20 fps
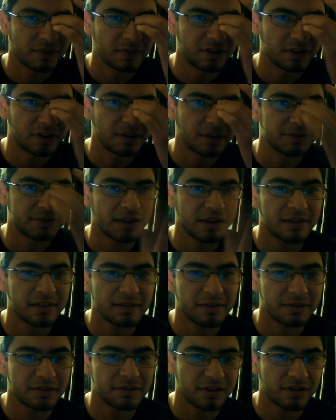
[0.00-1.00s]

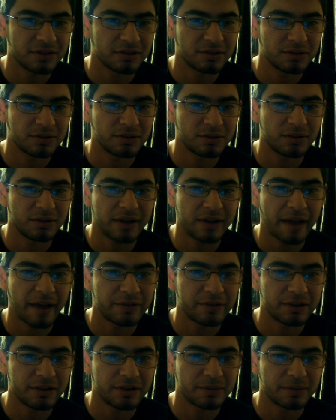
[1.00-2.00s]
objective is also to
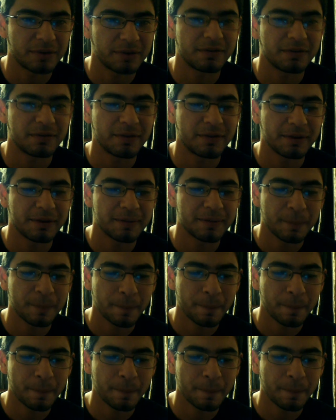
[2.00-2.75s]
capture the puffer whale.